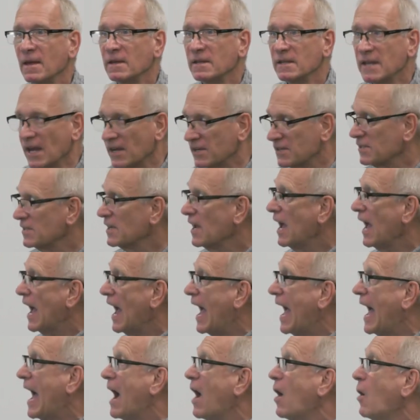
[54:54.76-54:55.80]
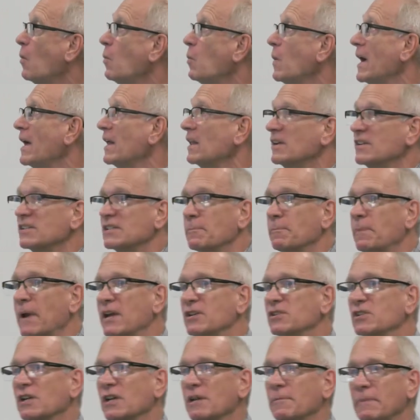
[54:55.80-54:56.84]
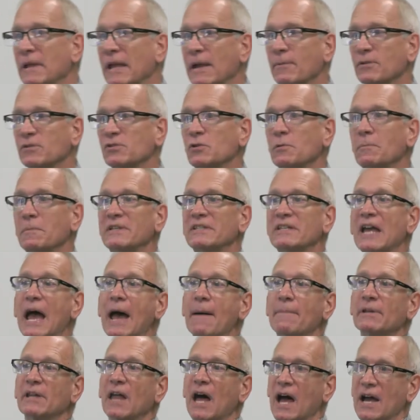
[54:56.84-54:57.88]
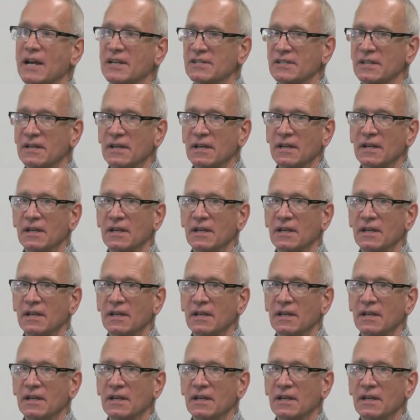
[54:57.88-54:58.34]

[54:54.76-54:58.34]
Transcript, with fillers: Yes. How well is the patient going to be able to metabolize